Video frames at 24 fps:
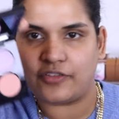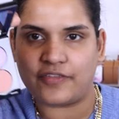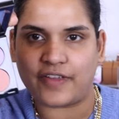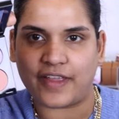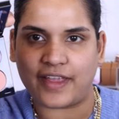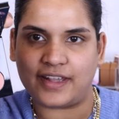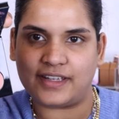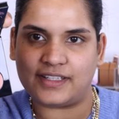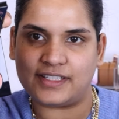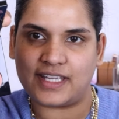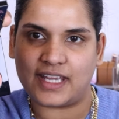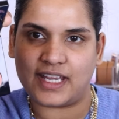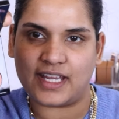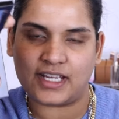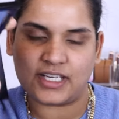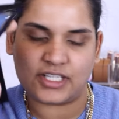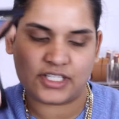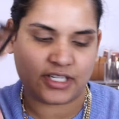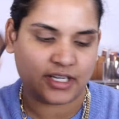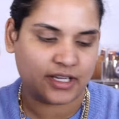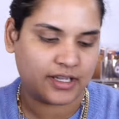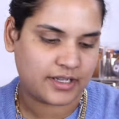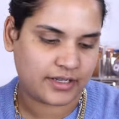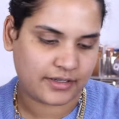
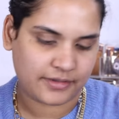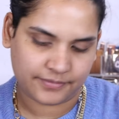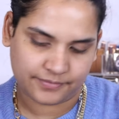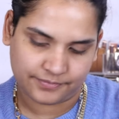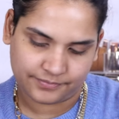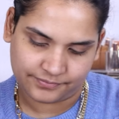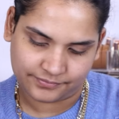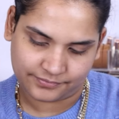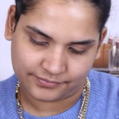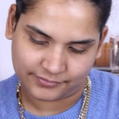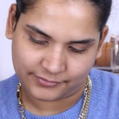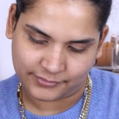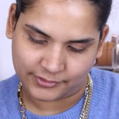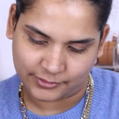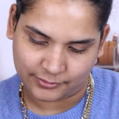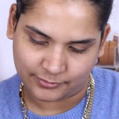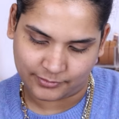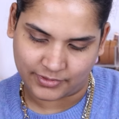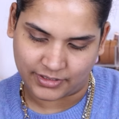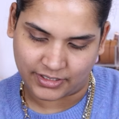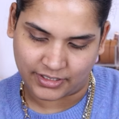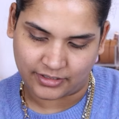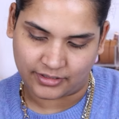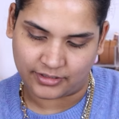Fantasia. Oh
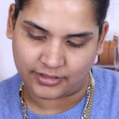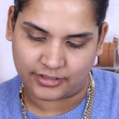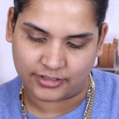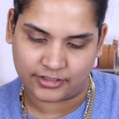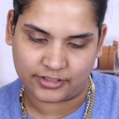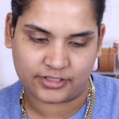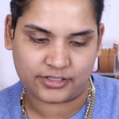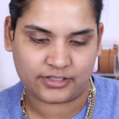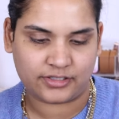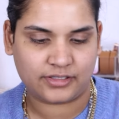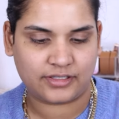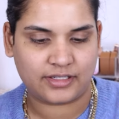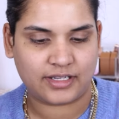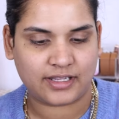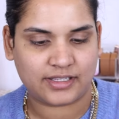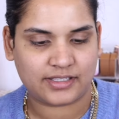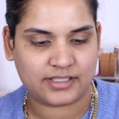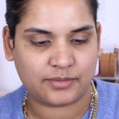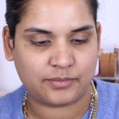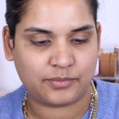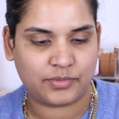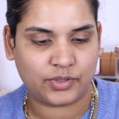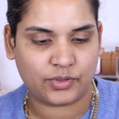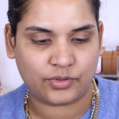my gosh, it
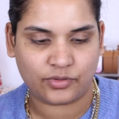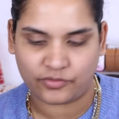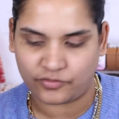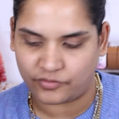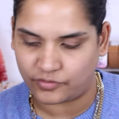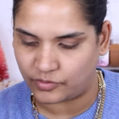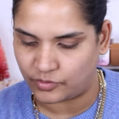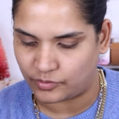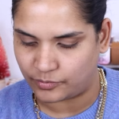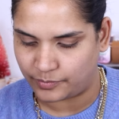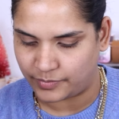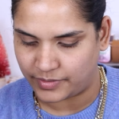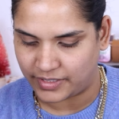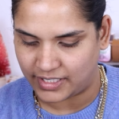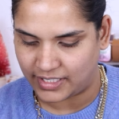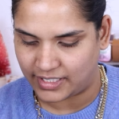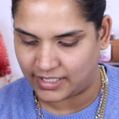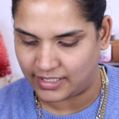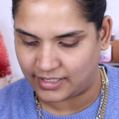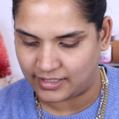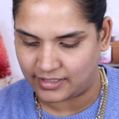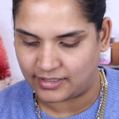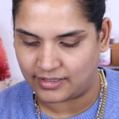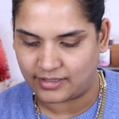has a beautiful
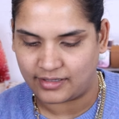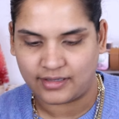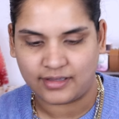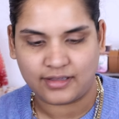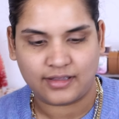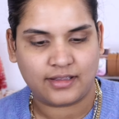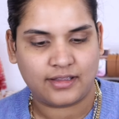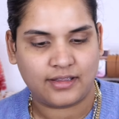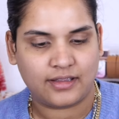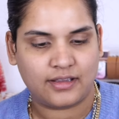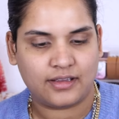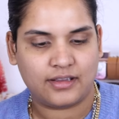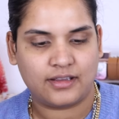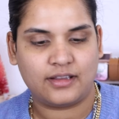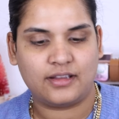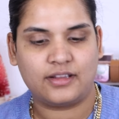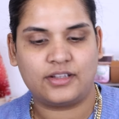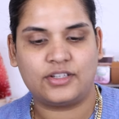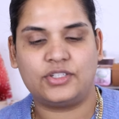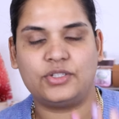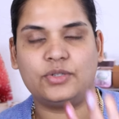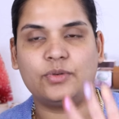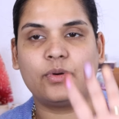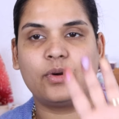pink
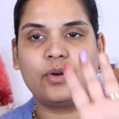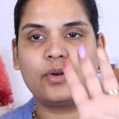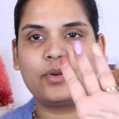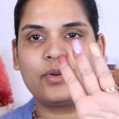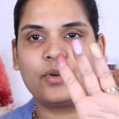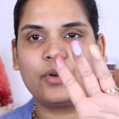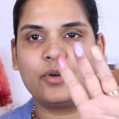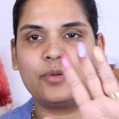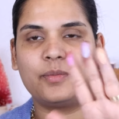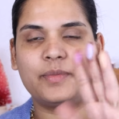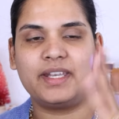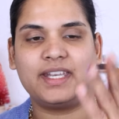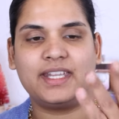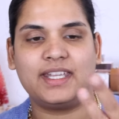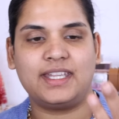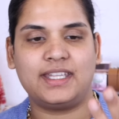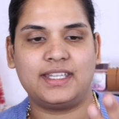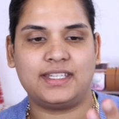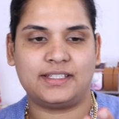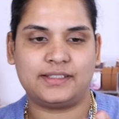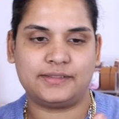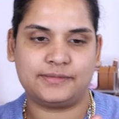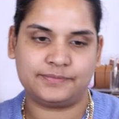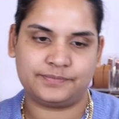duochrome in
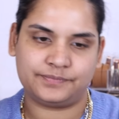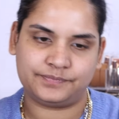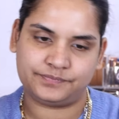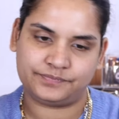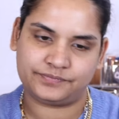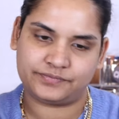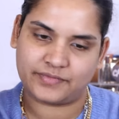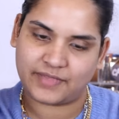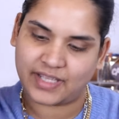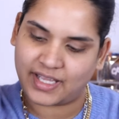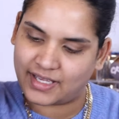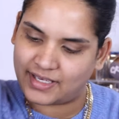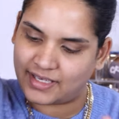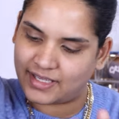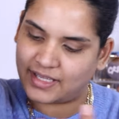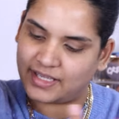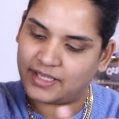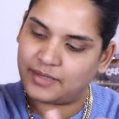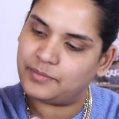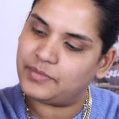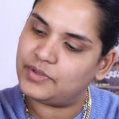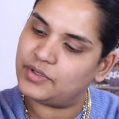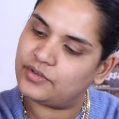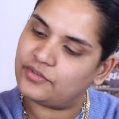it and
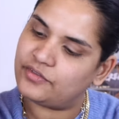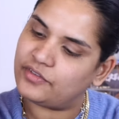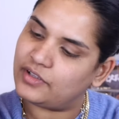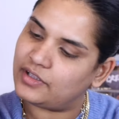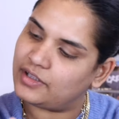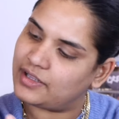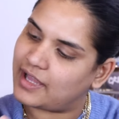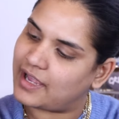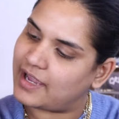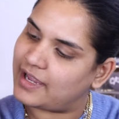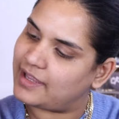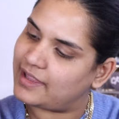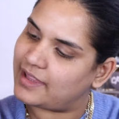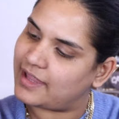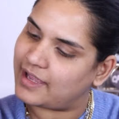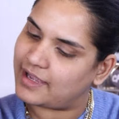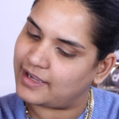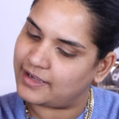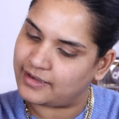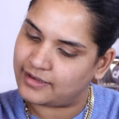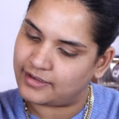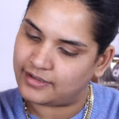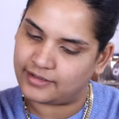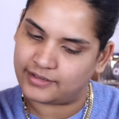like a beautiful
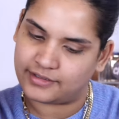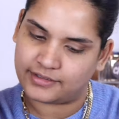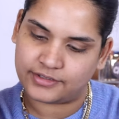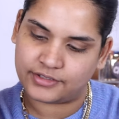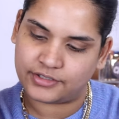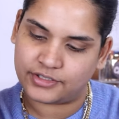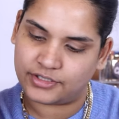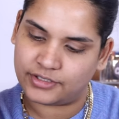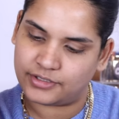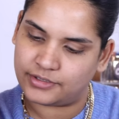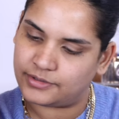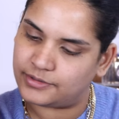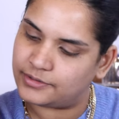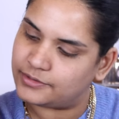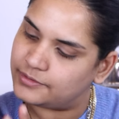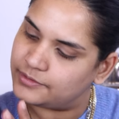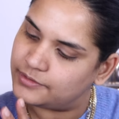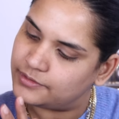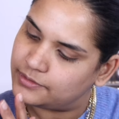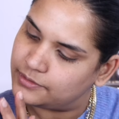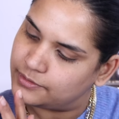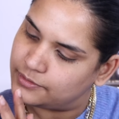lilac color too.